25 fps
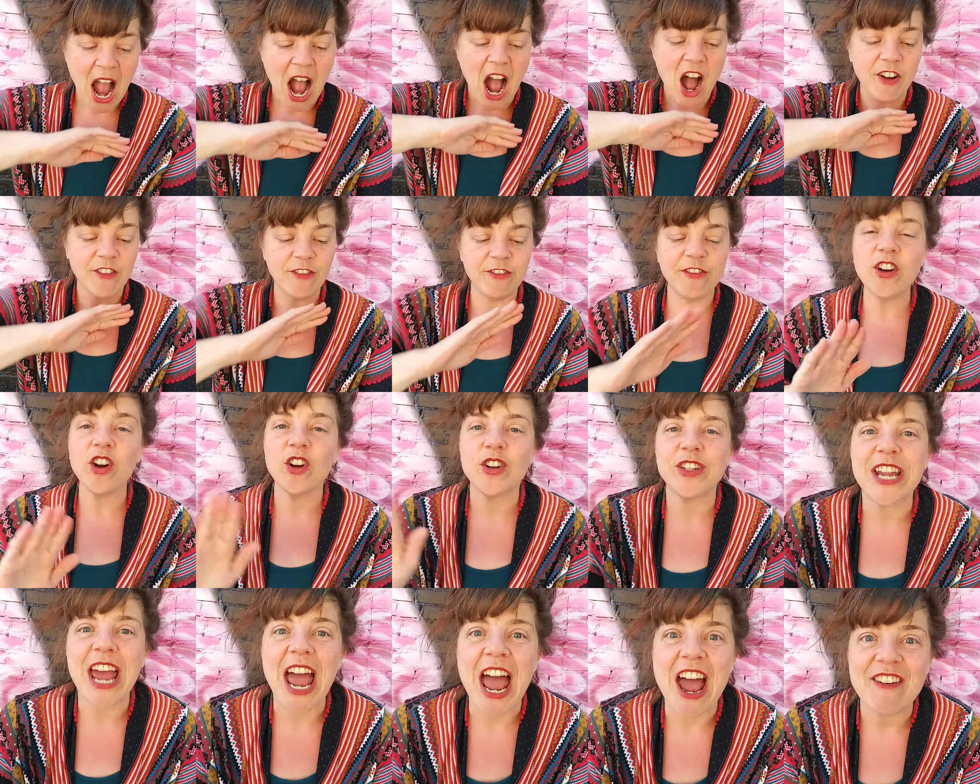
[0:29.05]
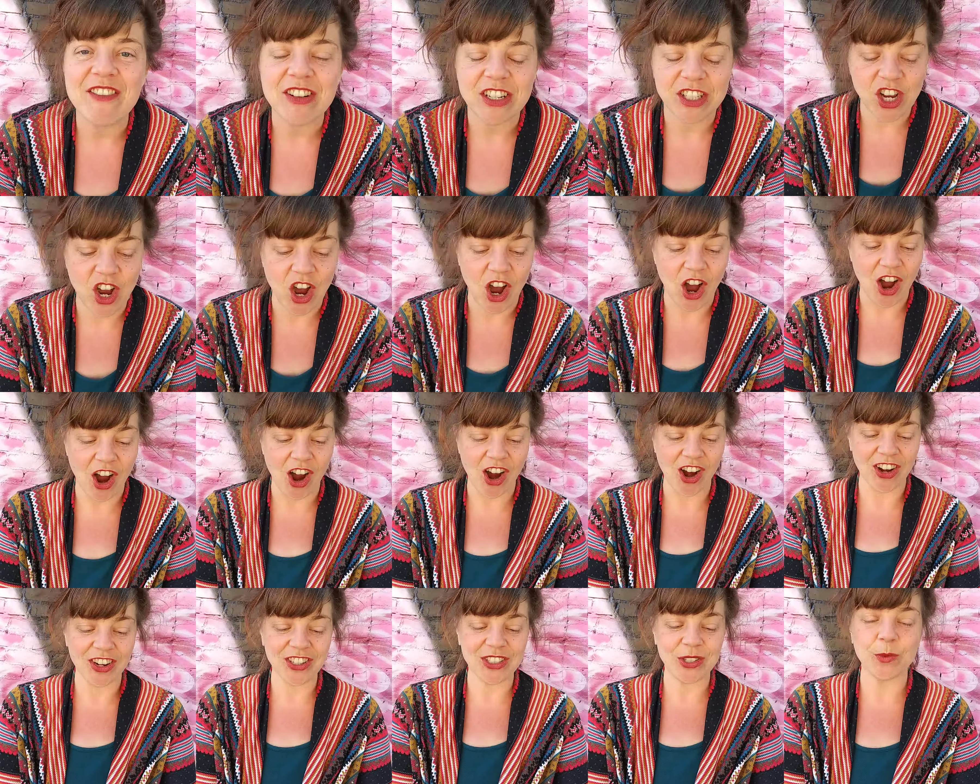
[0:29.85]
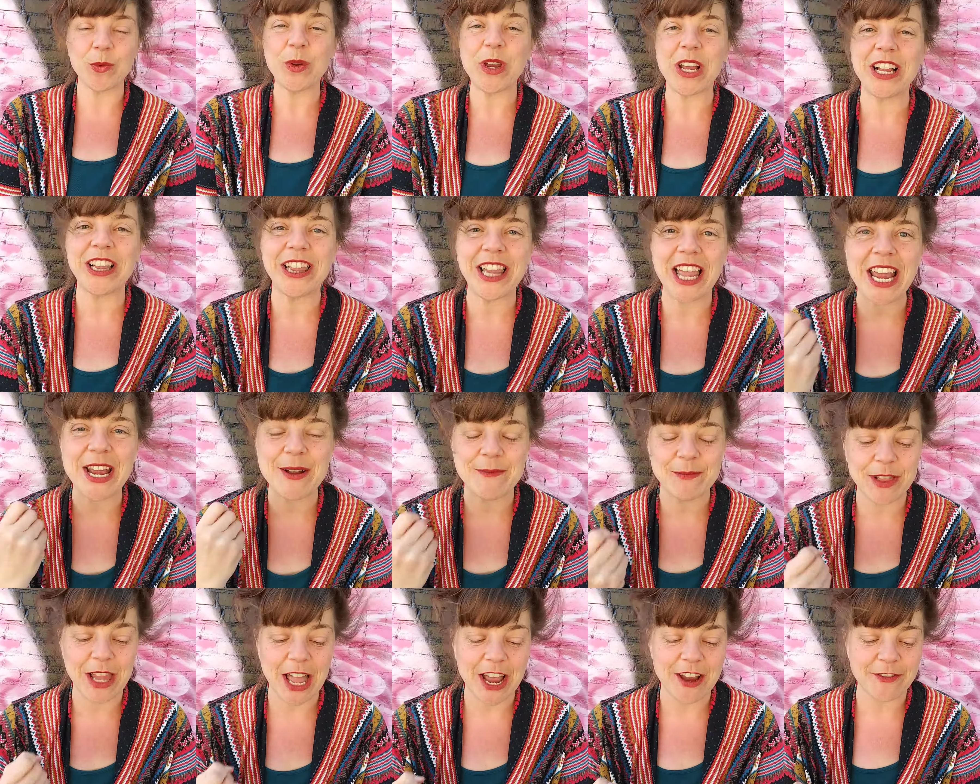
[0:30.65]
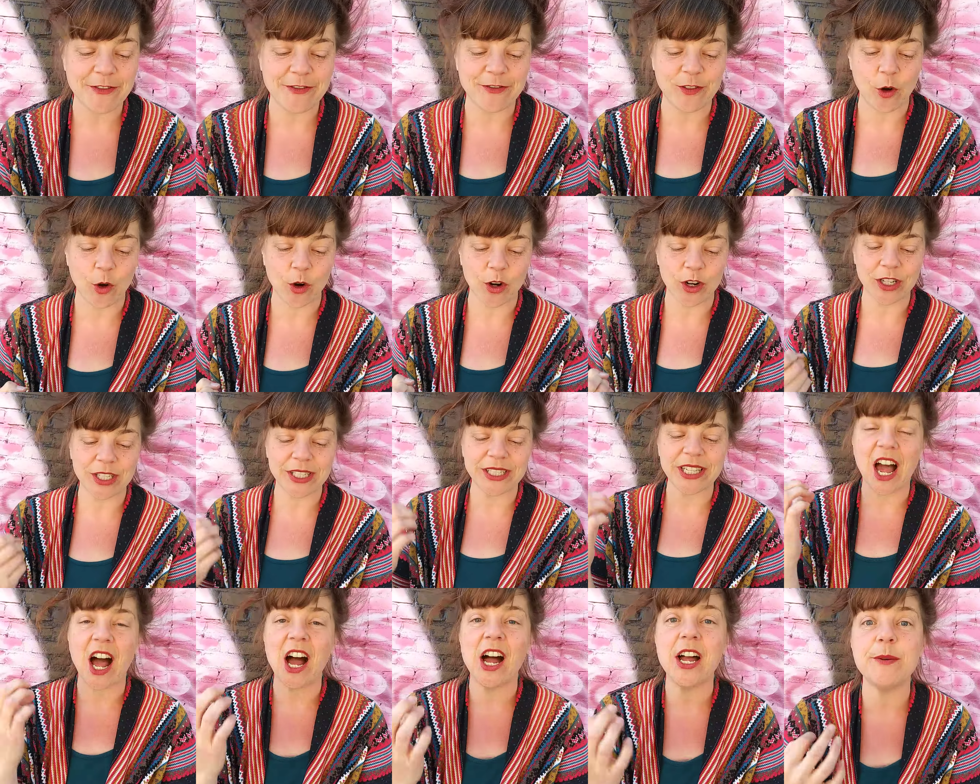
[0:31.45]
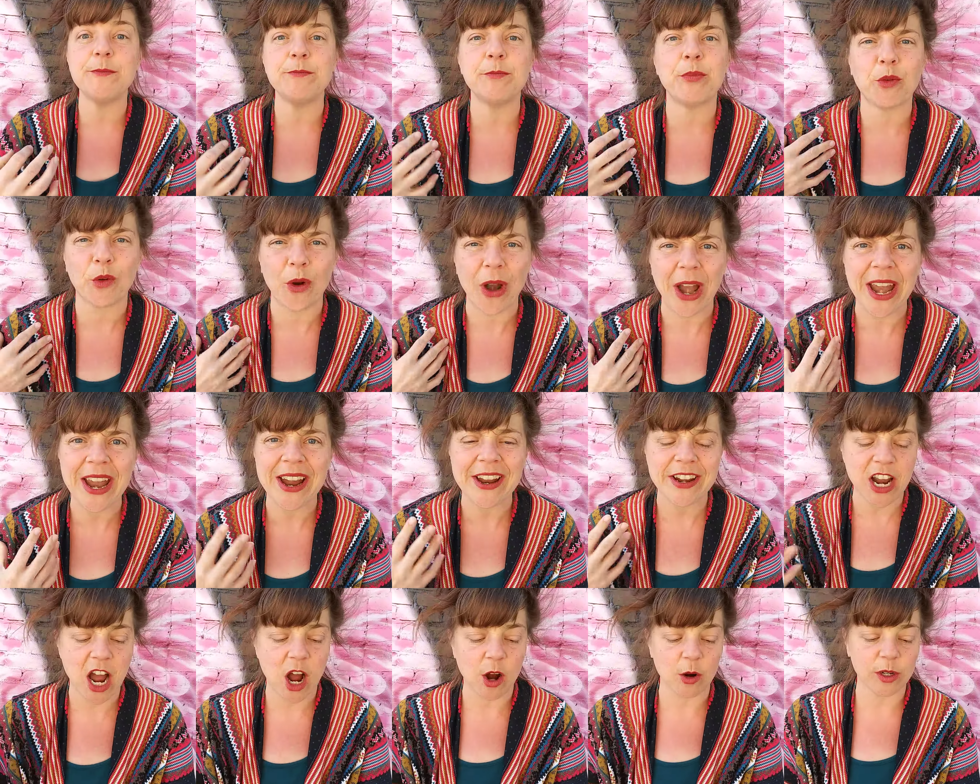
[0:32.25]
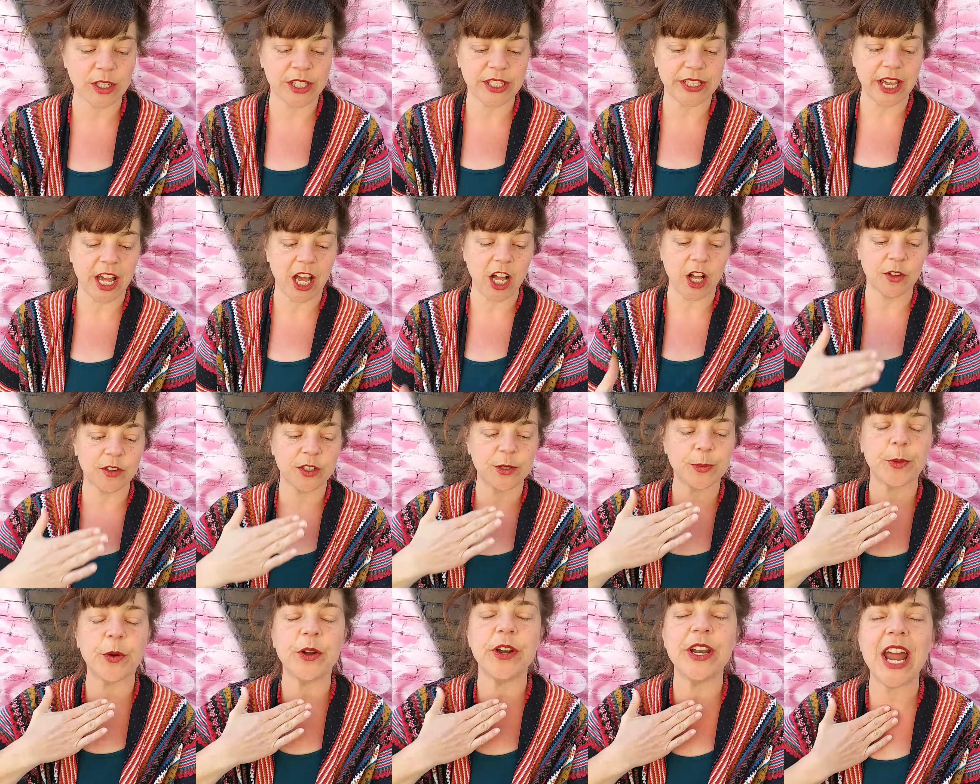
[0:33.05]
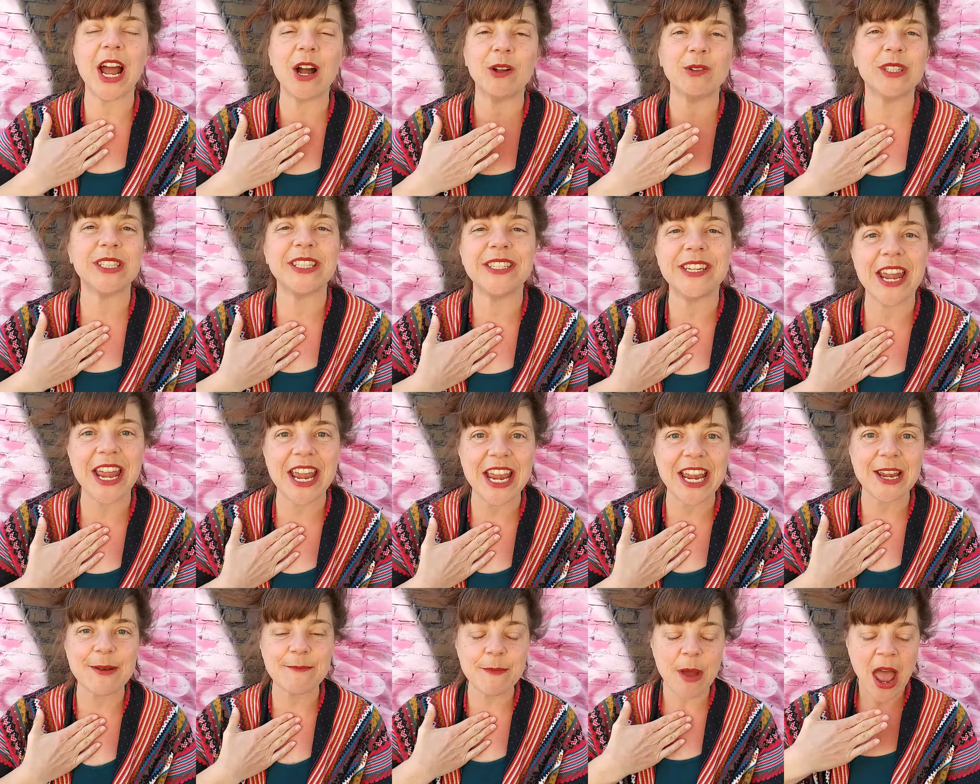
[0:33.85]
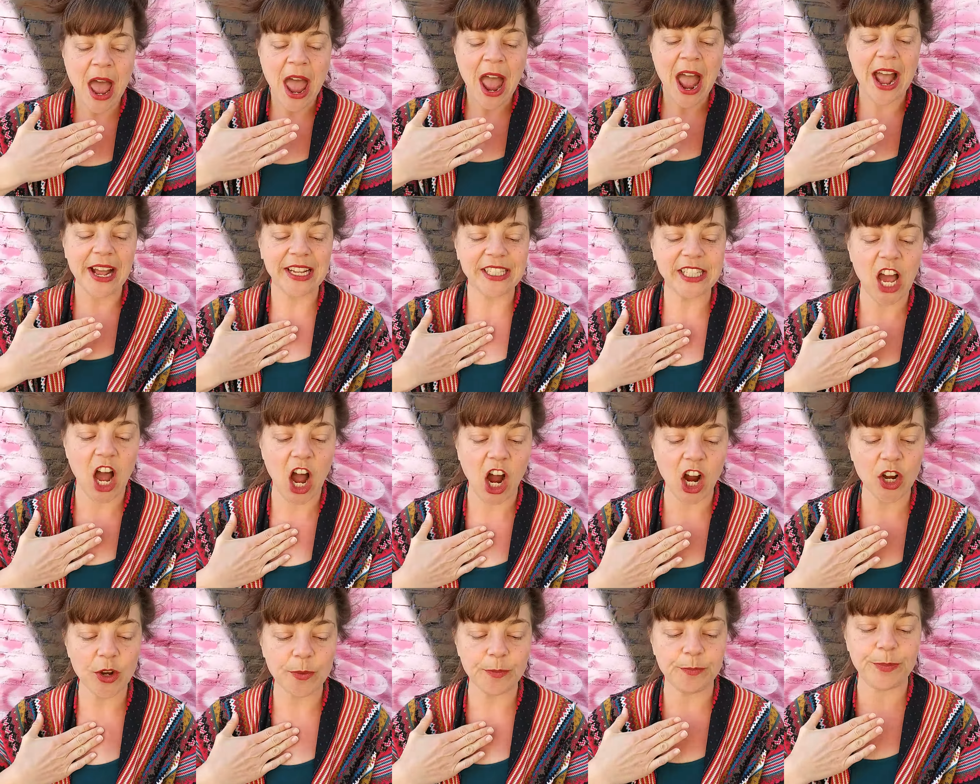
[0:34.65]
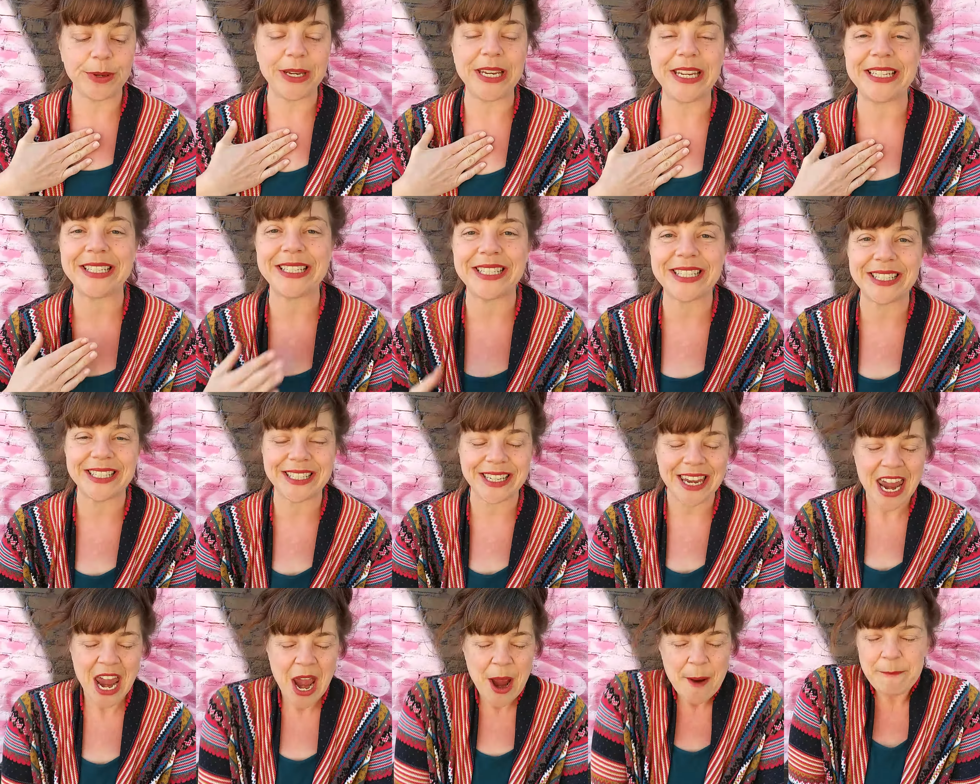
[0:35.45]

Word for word: avert avatars, reclaim life force, unbrand ourselves, pronounce name as heartbeat,